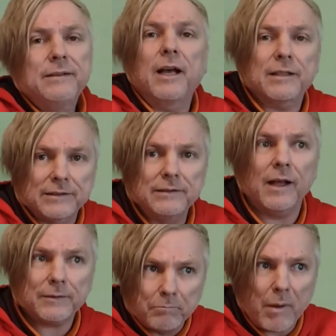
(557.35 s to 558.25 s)
Does
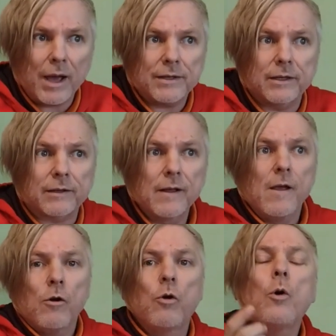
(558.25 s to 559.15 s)
not matter
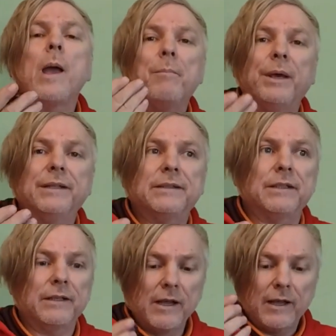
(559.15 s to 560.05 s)
who emits
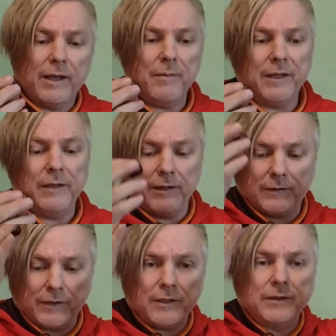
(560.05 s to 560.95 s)
it.
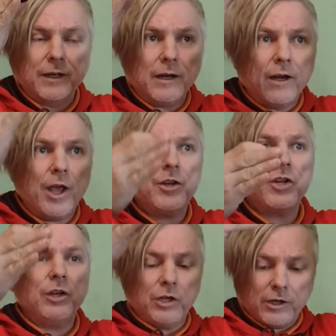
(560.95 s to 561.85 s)
It is a
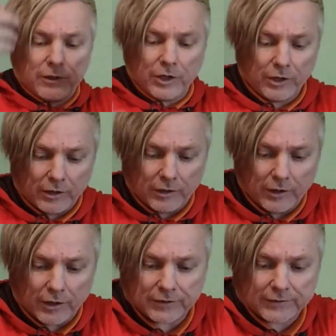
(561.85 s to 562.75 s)
relation
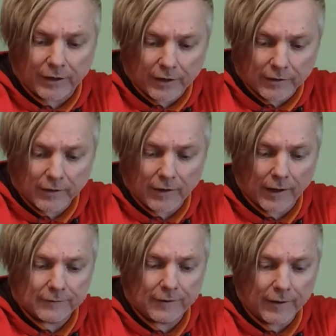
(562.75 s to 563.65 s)
in a circle
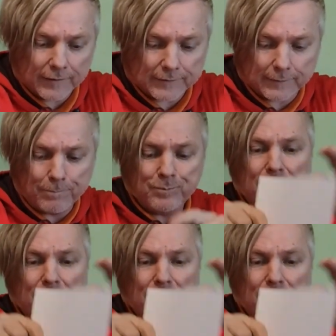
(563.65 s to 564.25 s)
like this,